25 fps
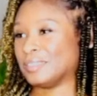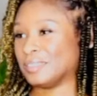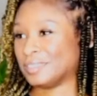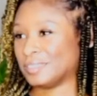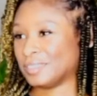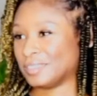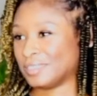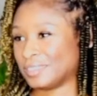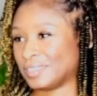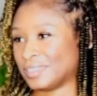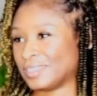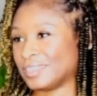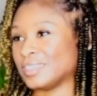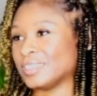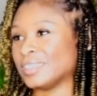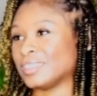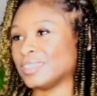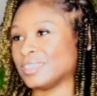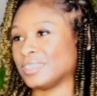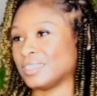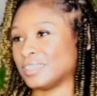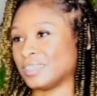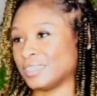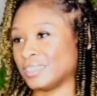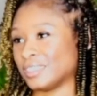It's more
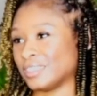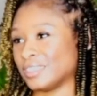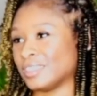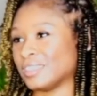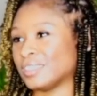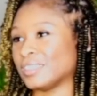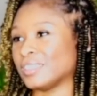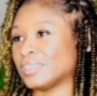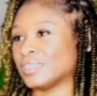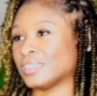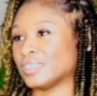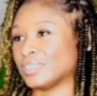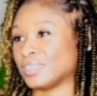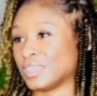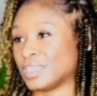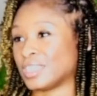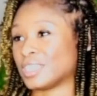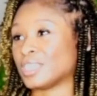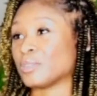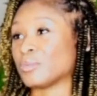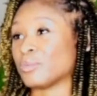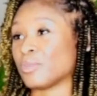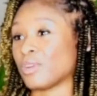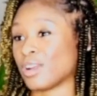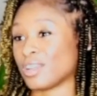it's a
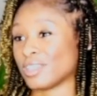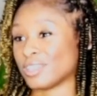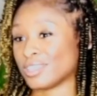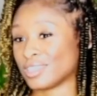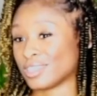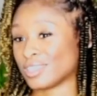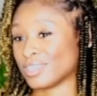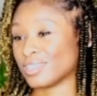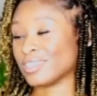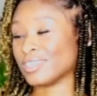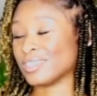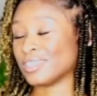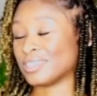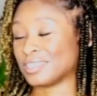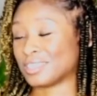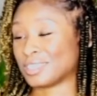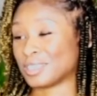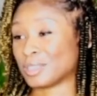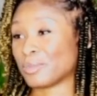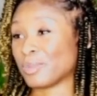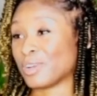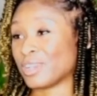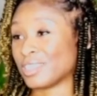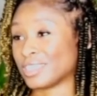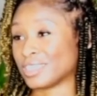process.
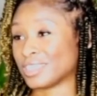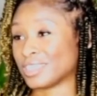Right.